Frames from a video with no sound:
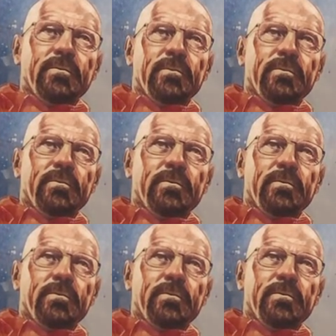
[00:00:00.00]

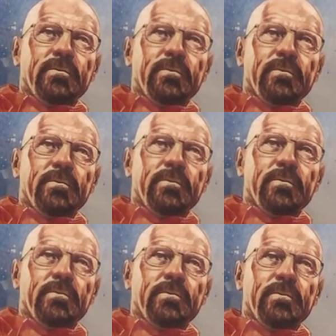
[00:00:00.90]

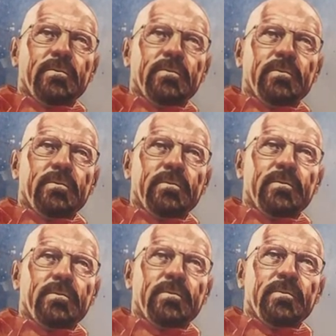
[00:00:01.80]

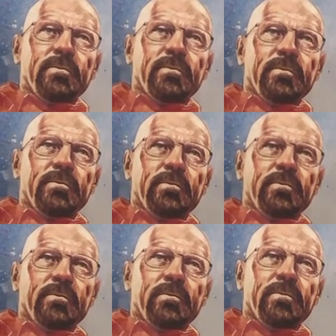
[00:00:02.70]

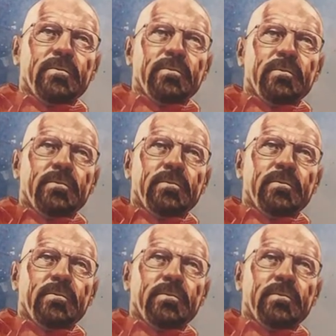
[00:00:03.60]

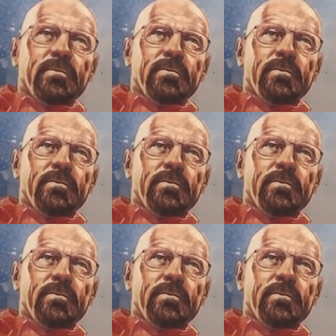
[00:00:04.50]
[no speech]